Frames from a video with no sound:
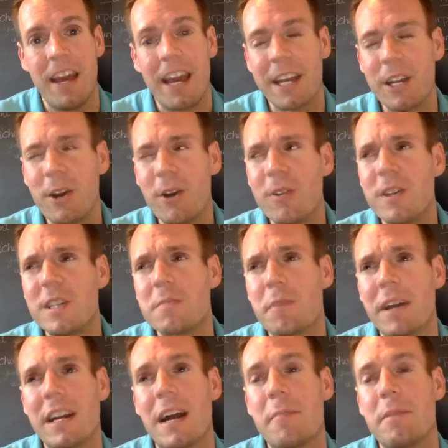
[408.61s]
I know this
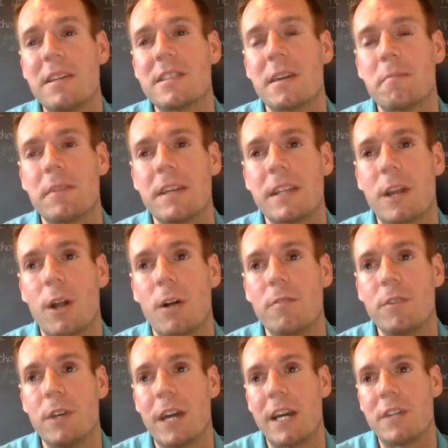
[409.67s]
might not be something that all
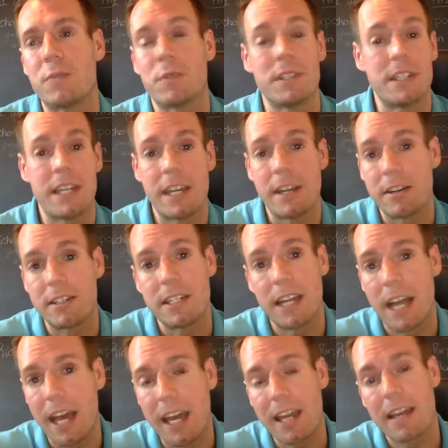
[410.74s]
of you guys want to hear
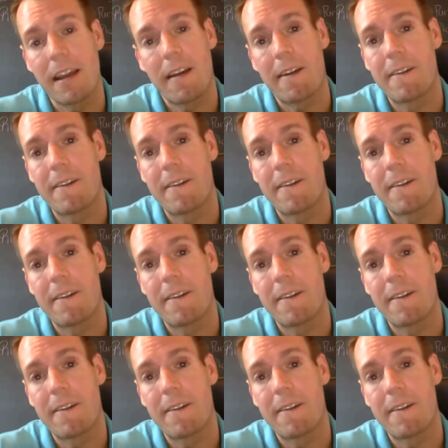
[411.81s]
today,